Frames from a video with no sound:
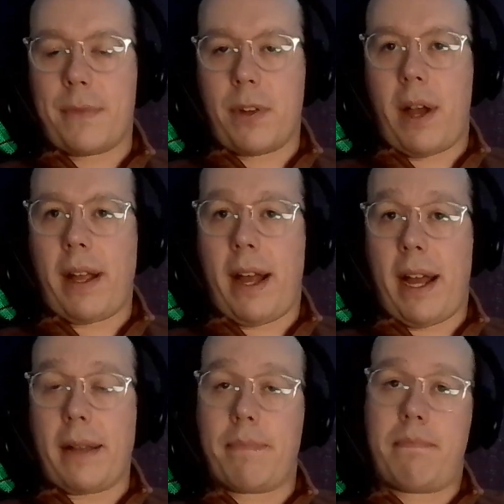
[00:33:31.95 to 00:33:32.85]

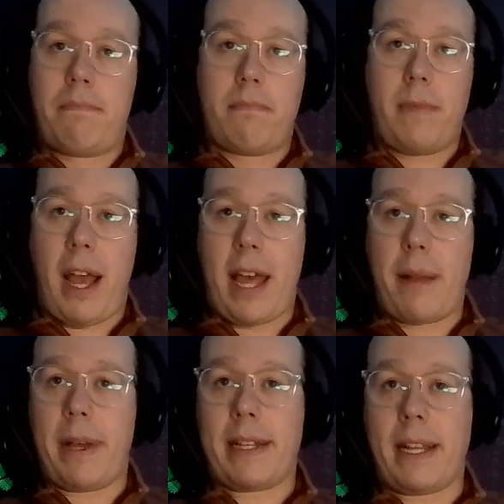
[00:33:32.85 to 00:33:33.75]
I
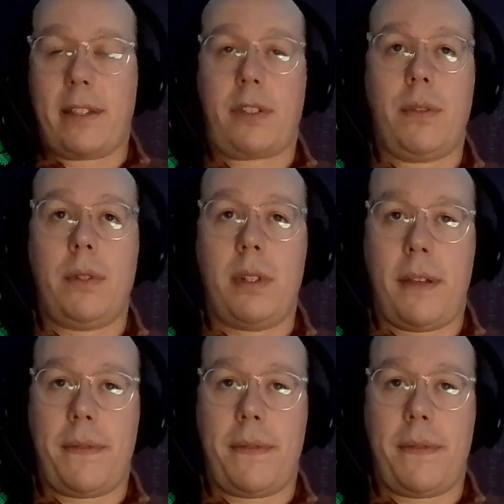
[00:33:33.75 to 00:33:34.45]
had a bad day at school.